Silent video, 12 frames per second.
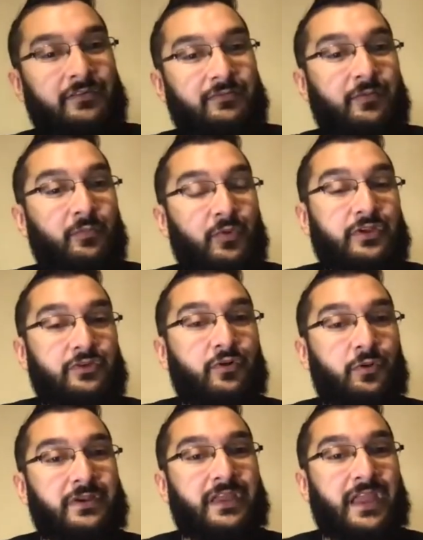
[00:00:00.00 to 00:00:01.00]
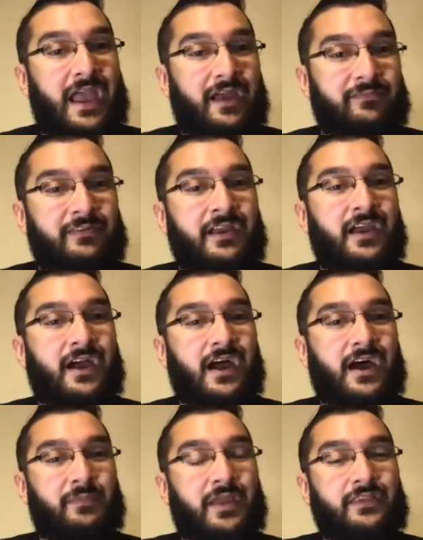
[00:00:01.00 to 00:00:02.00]
from what you already have.
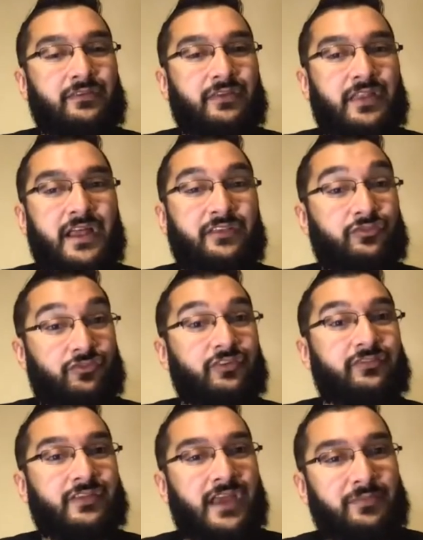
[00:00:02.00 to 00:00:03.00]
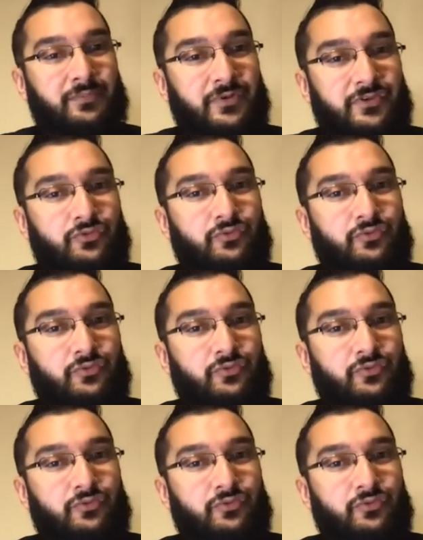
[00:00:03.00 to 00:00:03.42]
And not just that, but you